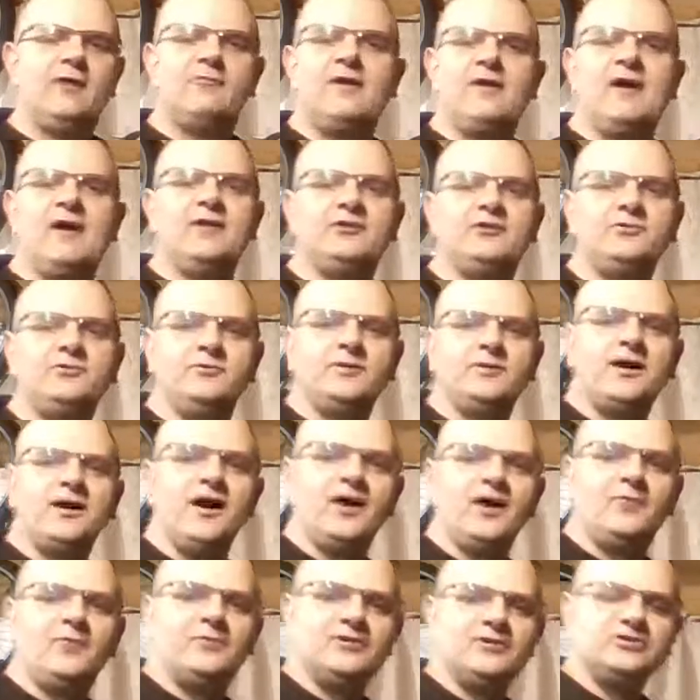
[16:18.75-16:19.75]
I ran into a
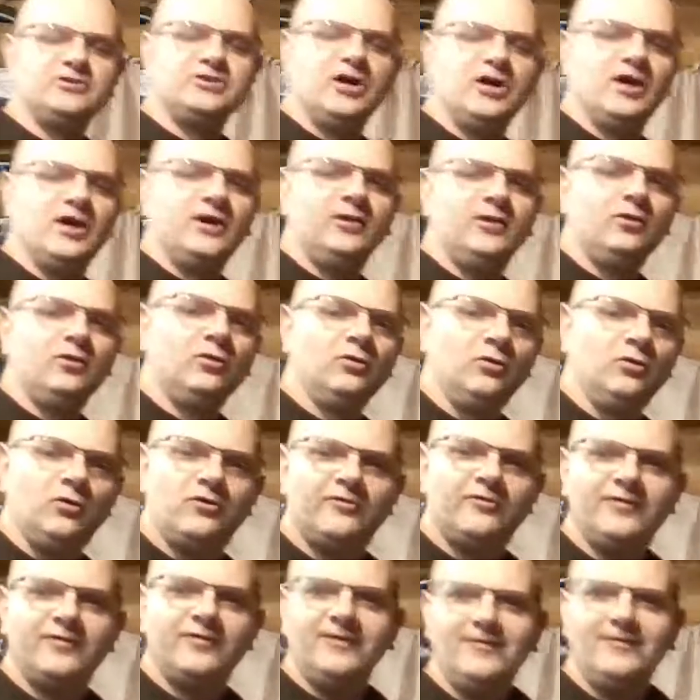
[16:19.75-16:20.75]
guy with a giant
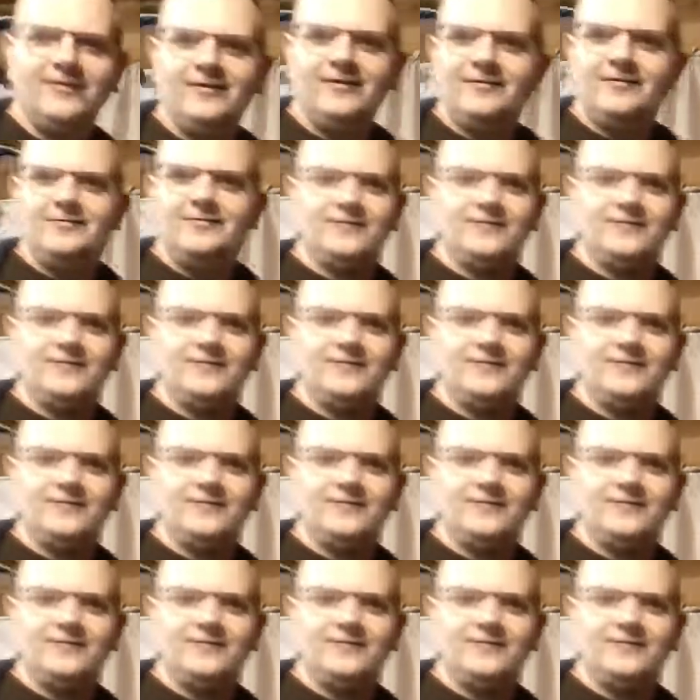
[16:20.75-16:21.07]
glory.